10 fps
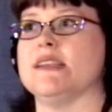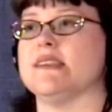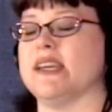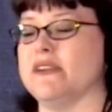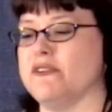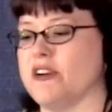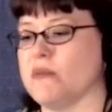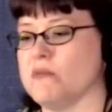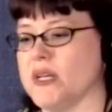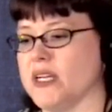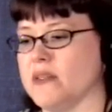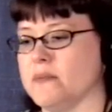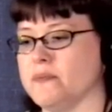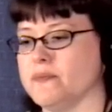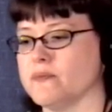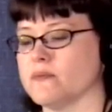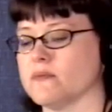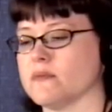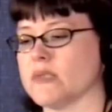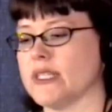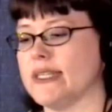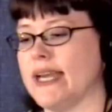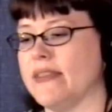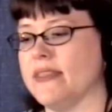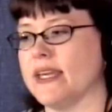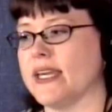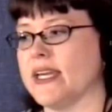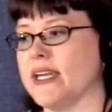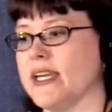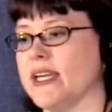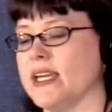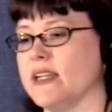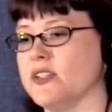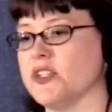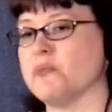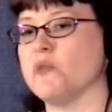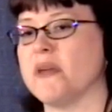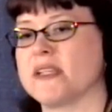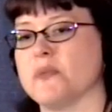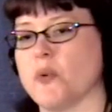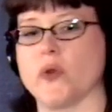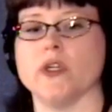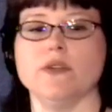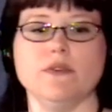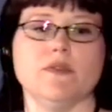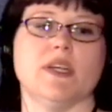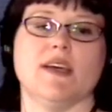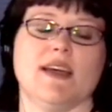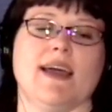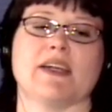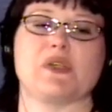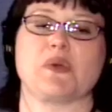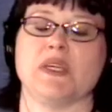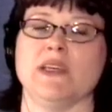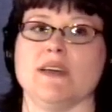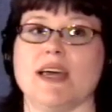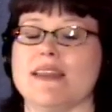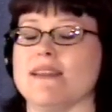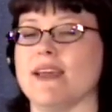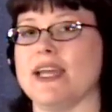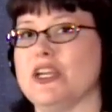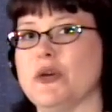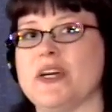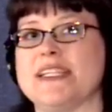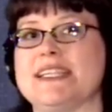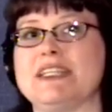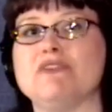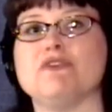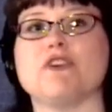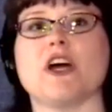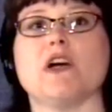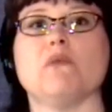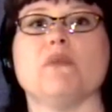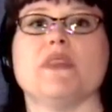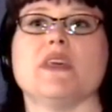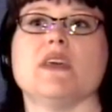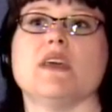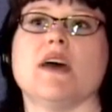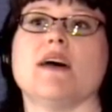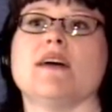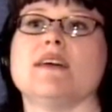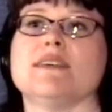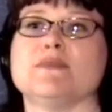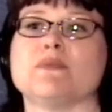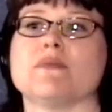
aside from, um, I think I just moved back to Portland, mm-hmm. actually. I, from? I know I did. From the uh,